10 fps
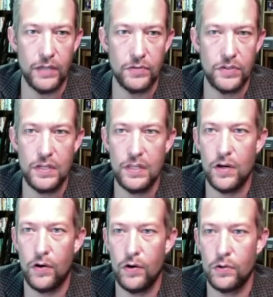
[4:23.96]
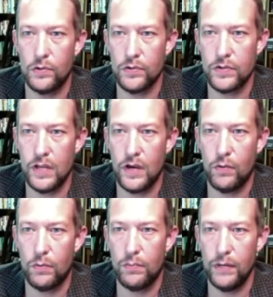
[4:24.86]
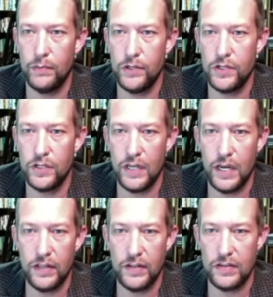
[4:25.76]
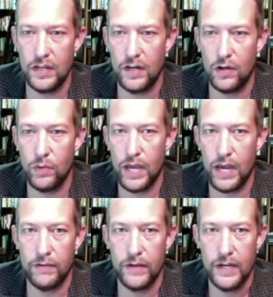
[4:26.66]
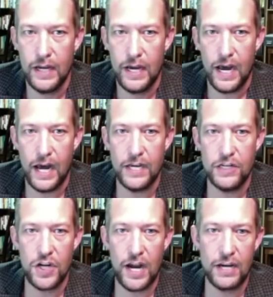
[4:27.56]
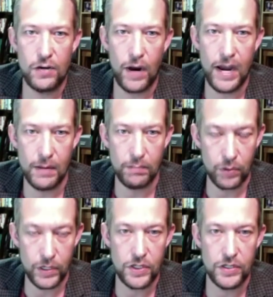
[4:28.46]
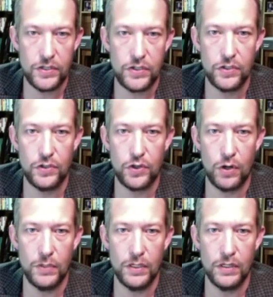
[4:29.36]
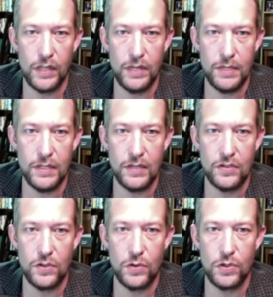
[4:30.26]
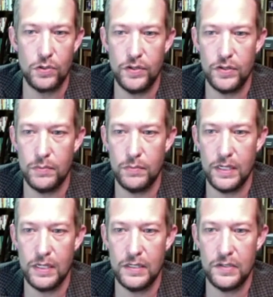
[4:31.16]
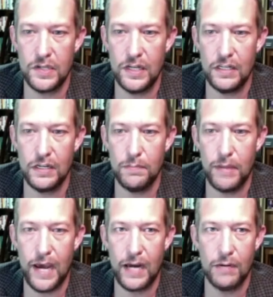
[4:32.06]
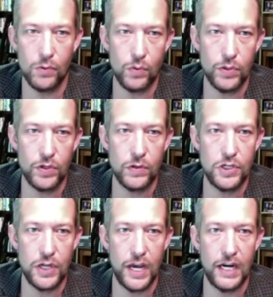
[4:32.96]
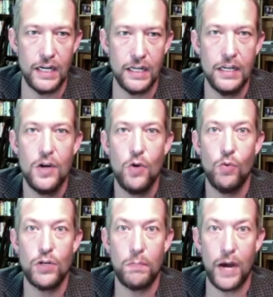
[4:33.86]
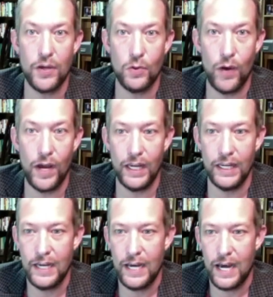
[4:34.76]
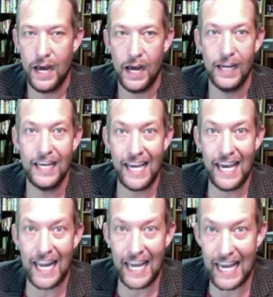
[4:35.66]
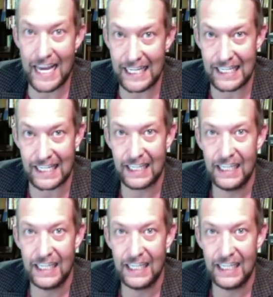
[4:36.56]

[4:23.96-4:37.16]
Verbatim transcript: you'll see the articles that were published today. Let's see here. We have Jack Graham preaches sermon claiming that socialism is incompatible with Christianity, which, by the way, it is,